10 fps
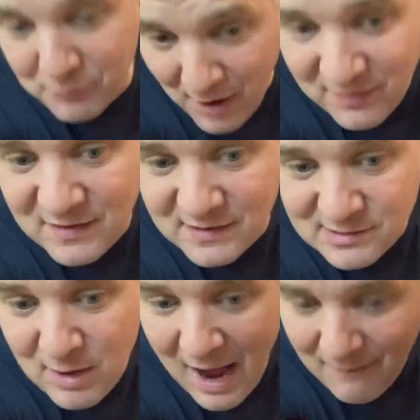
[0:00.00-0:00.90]

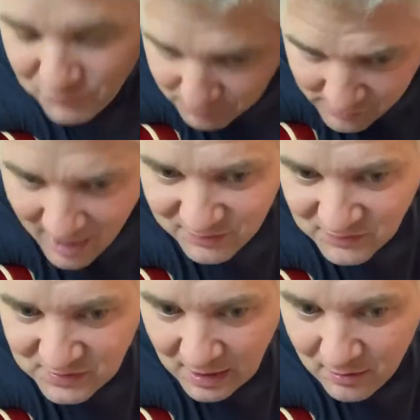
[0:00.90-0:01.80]
Practice. We have to
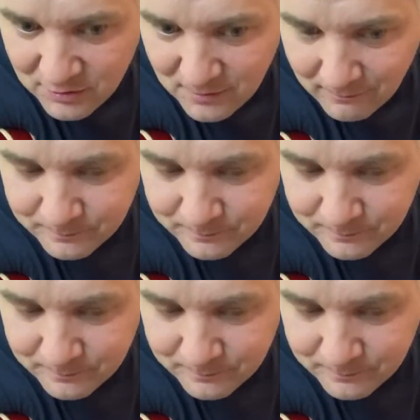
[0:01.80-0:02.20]
practice a lot.